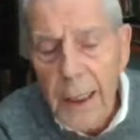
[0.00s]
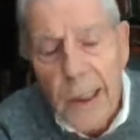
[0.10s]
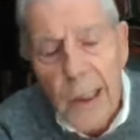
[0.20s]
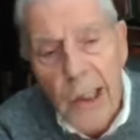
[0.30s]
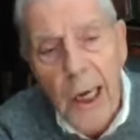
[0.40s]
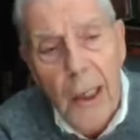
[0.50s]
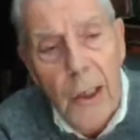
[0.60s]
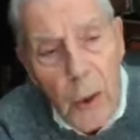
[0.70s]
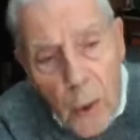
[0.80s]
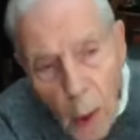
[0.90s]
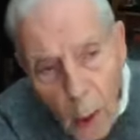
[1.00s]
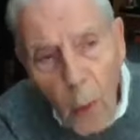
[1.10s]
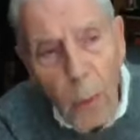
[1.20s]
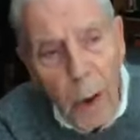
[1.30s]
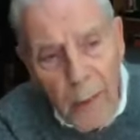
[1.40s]
And he said, You
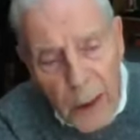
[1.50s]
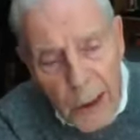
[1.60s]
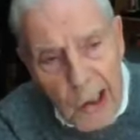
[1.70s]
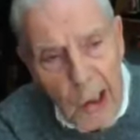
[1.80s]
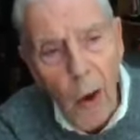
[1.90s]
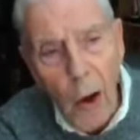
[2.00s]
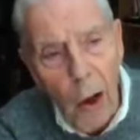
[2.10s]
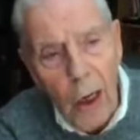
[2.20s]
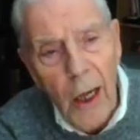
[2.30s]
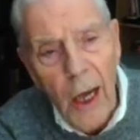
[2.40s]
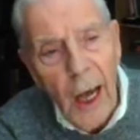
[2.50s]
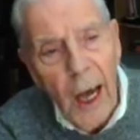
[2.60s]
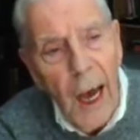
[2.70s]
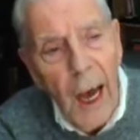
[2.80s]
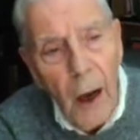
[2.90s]
know, Brother Saul,
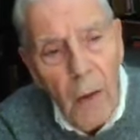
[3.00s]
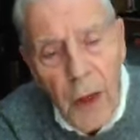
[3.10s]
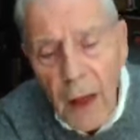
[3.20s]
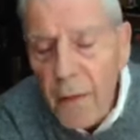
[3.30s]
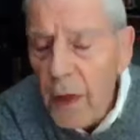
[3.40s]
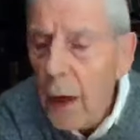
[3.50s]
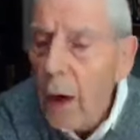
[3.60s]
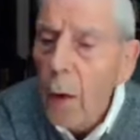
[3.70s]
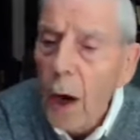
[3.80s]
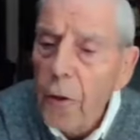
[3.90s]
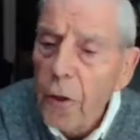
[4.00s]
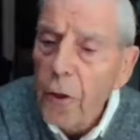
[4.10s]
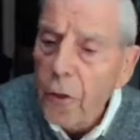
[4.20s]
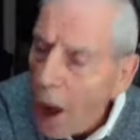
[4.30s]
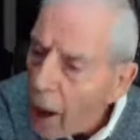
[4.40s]
how that there are
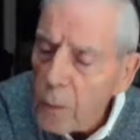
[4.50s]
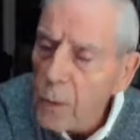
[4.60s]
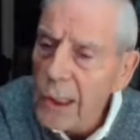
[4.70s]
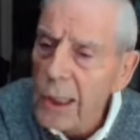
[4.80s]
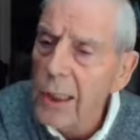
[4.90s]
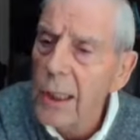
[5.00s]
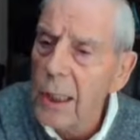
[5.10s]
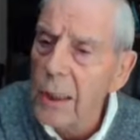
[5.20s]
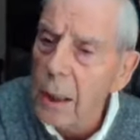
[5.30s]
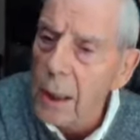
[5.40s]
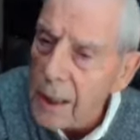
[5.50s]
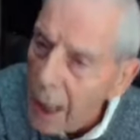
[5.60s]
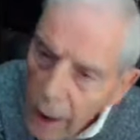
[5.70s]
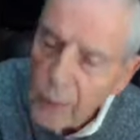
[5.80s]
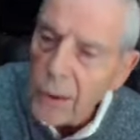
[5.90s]
thousands and
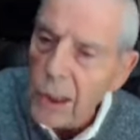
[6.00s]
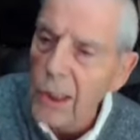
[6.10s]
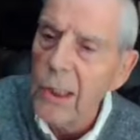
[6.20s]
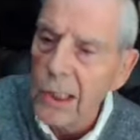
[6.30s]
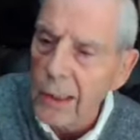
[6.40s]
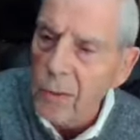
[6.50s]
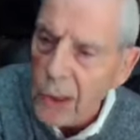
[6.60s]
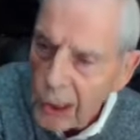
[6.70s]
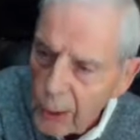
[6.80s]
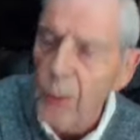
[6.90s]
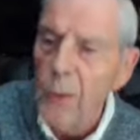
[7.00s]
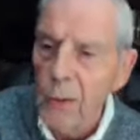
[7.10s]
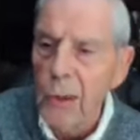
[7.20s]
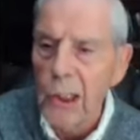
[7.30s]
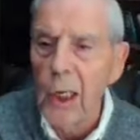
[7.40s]
thousands of
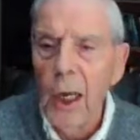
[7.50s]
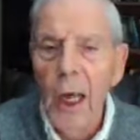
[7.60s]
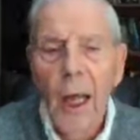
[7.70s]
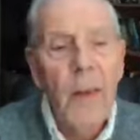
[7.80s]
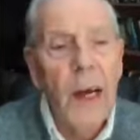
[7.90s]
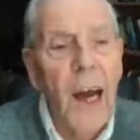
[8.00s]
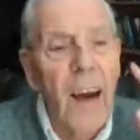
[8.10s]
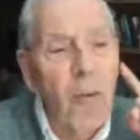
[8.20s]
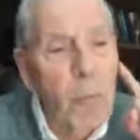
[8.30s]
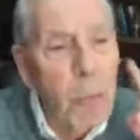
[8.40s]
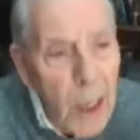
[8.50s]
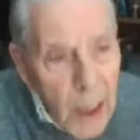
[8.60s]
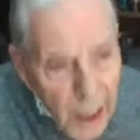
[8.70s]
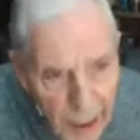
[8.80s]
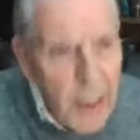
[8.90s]
Jews that have
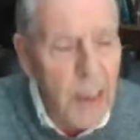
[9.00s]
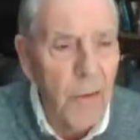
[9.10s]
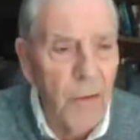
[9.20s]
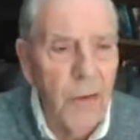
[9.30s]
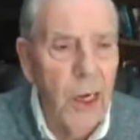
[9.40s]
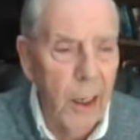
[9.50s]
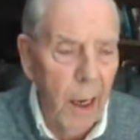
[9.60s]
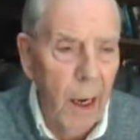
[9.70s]
believed